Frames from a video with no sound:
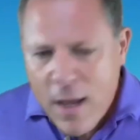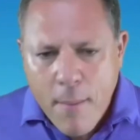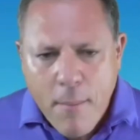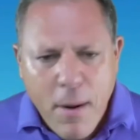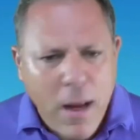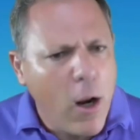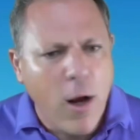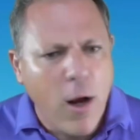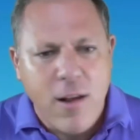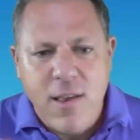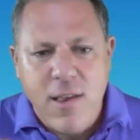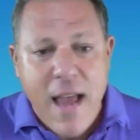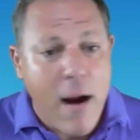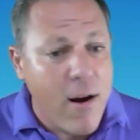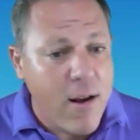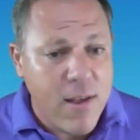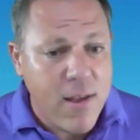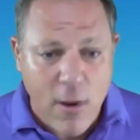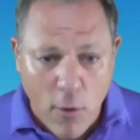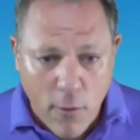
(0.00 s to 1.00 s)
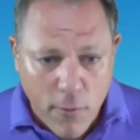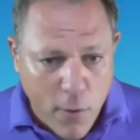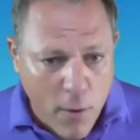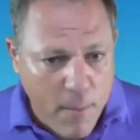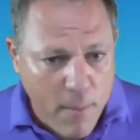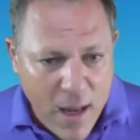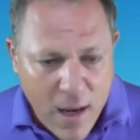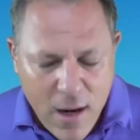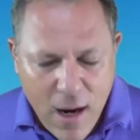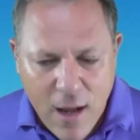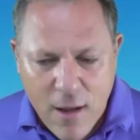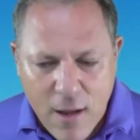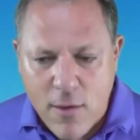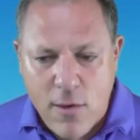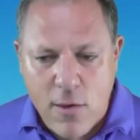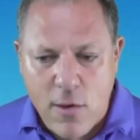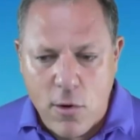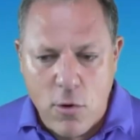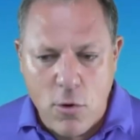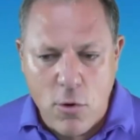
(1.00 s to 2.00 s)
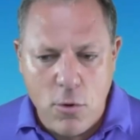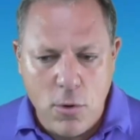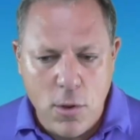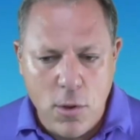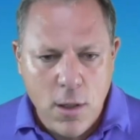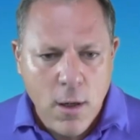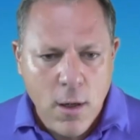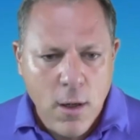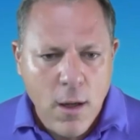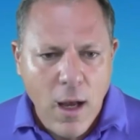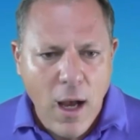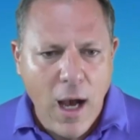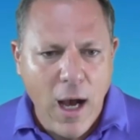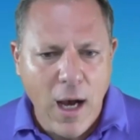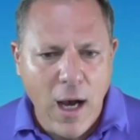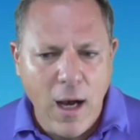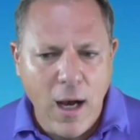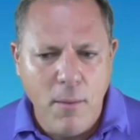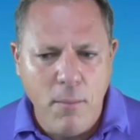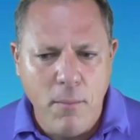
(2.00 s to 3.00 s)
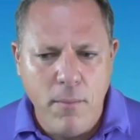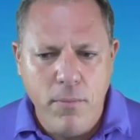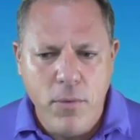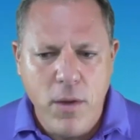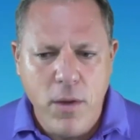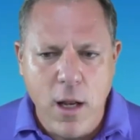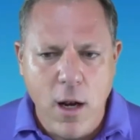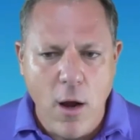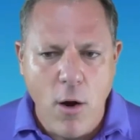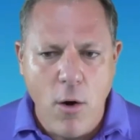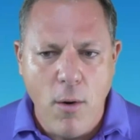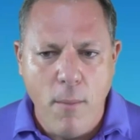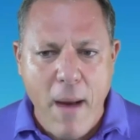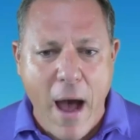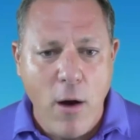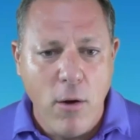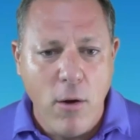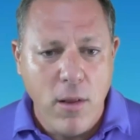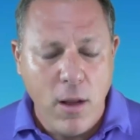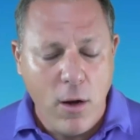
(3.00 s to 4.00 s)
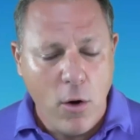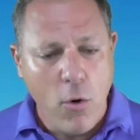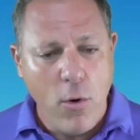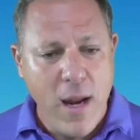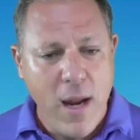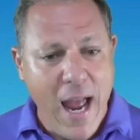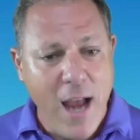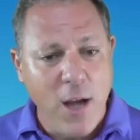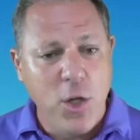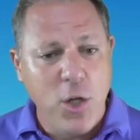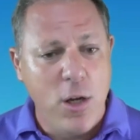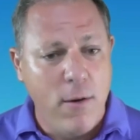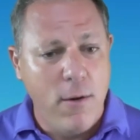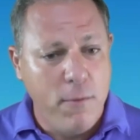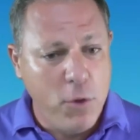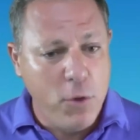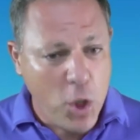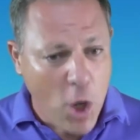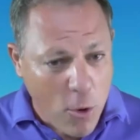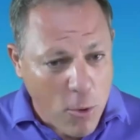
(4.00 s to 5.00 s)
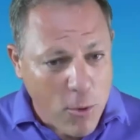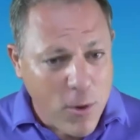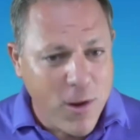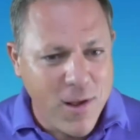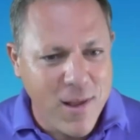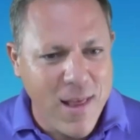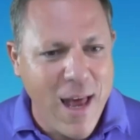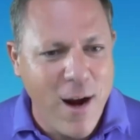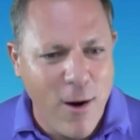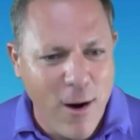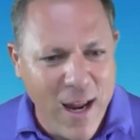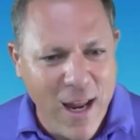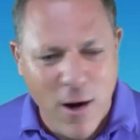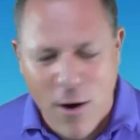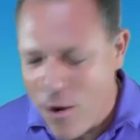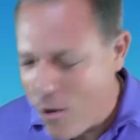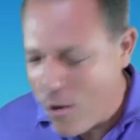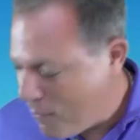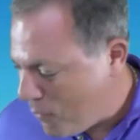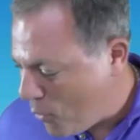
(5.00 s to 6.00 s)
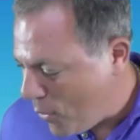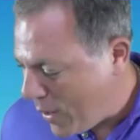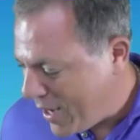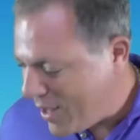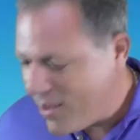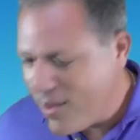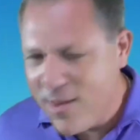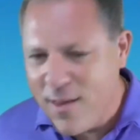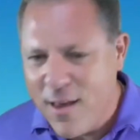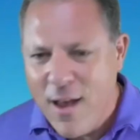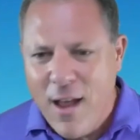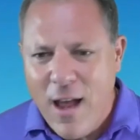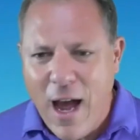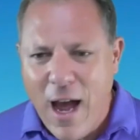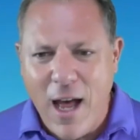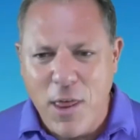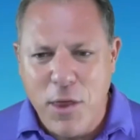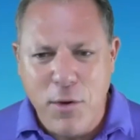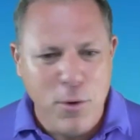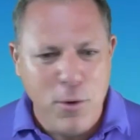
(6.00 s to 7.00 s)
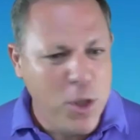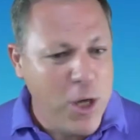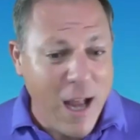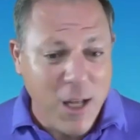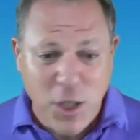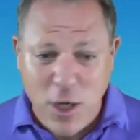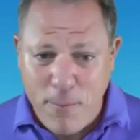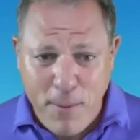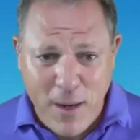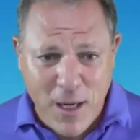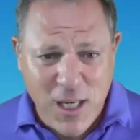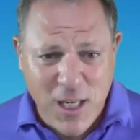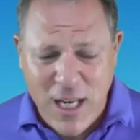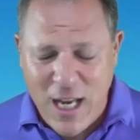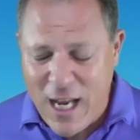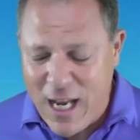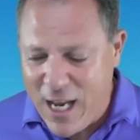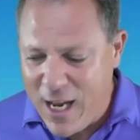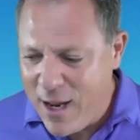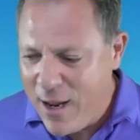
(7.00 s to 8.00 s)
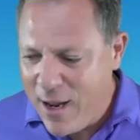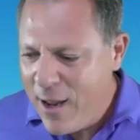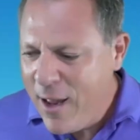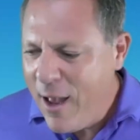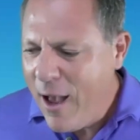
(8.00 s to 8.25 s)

But look, Sarah Silverman has sued, um, you know, about the creation of jokes that are in her voice uh, through ChatGPT.